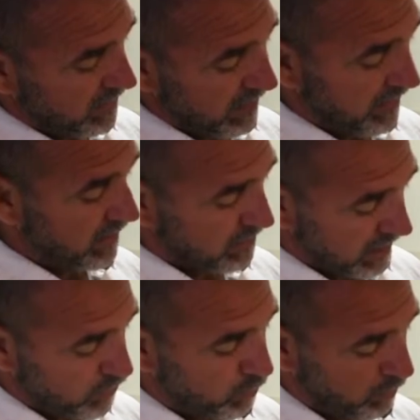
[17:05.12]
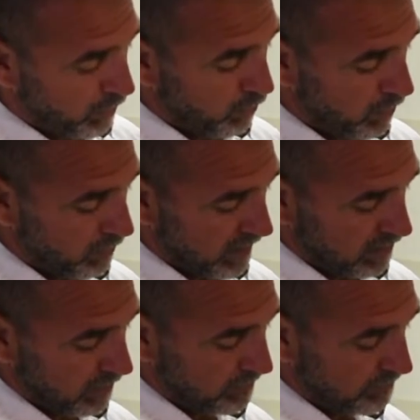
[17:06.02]
And that's what we want right
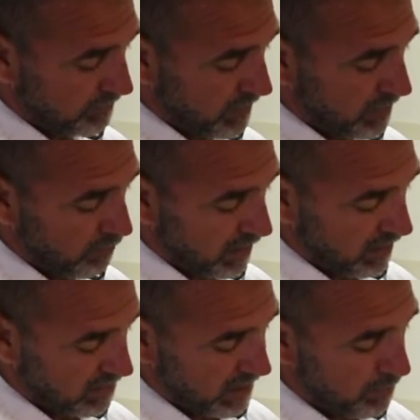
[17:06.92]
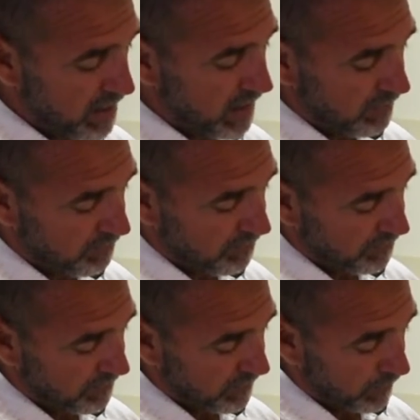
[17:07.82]
there. Because in a minute,
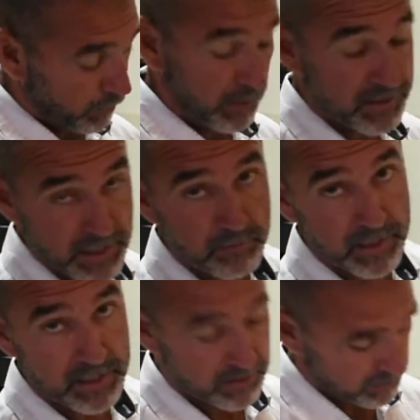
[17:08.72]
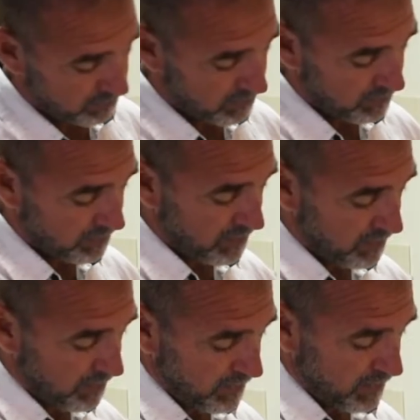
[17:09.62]
or in 10 minutes,
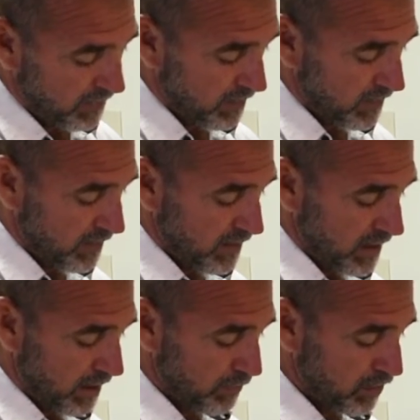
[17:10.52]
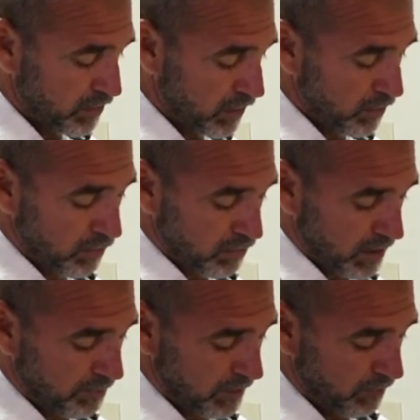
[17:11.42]
I'm going to show you
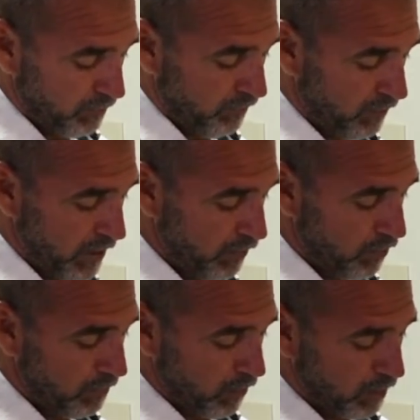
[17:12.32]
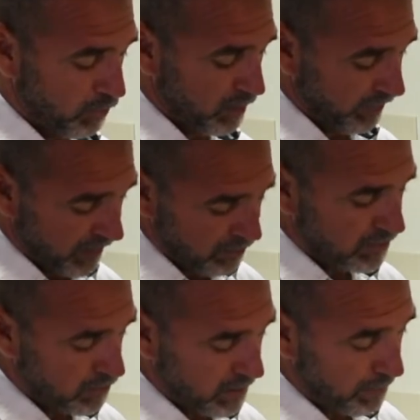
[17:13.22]
something very remarkable. If I was
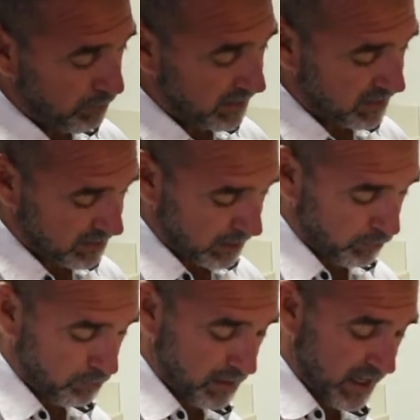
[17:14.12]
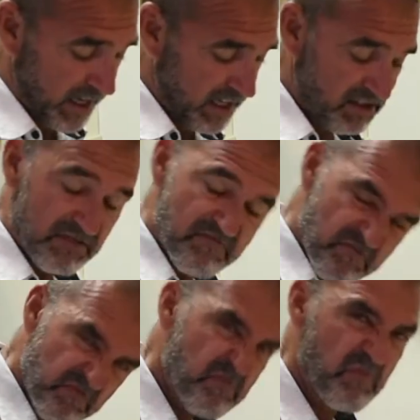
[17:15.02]
to try and pick this up with my hands,
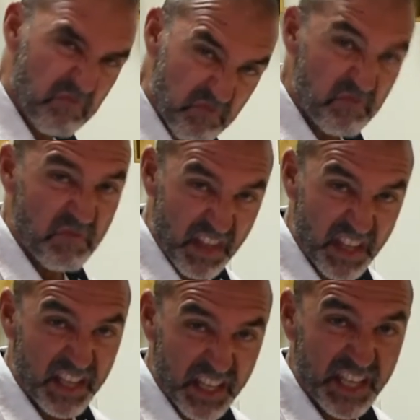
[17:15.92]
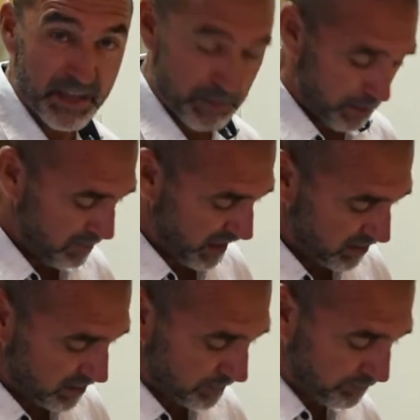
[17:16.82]
it'd be a
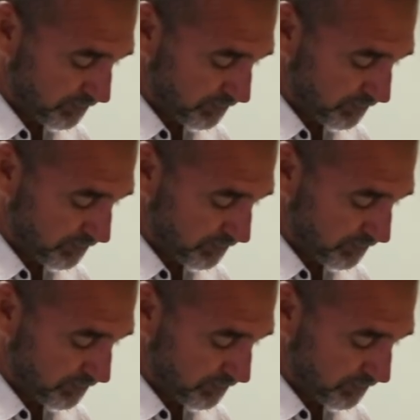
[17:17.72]
mess.